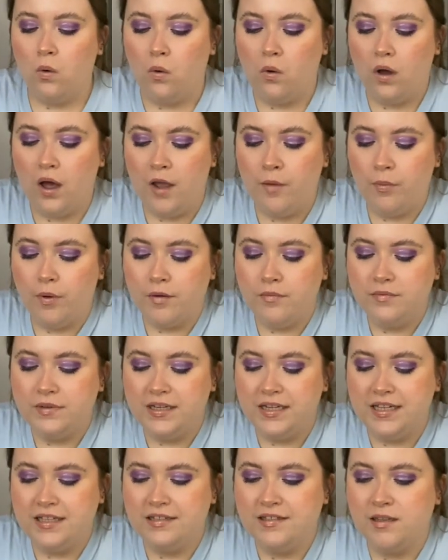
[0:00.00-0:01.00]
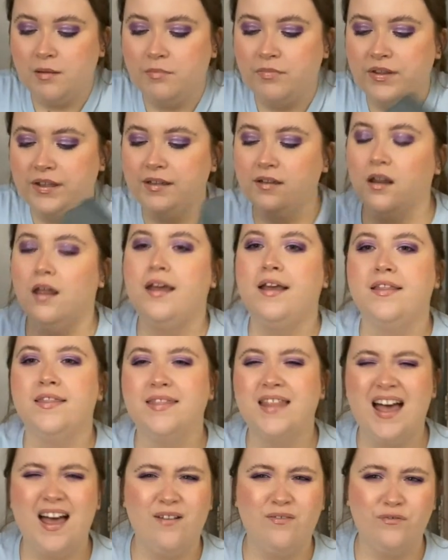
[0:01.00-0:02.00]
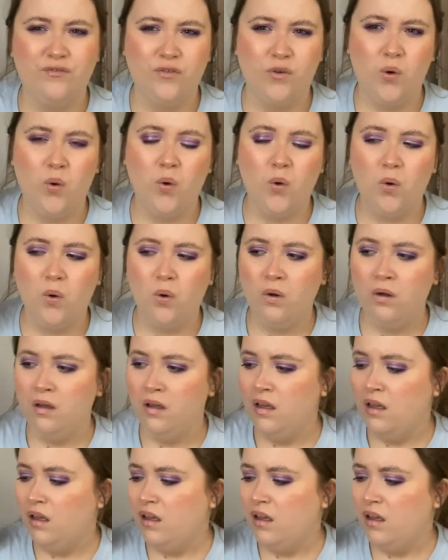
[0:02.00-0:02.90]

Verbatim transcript: or I won't need something like that for,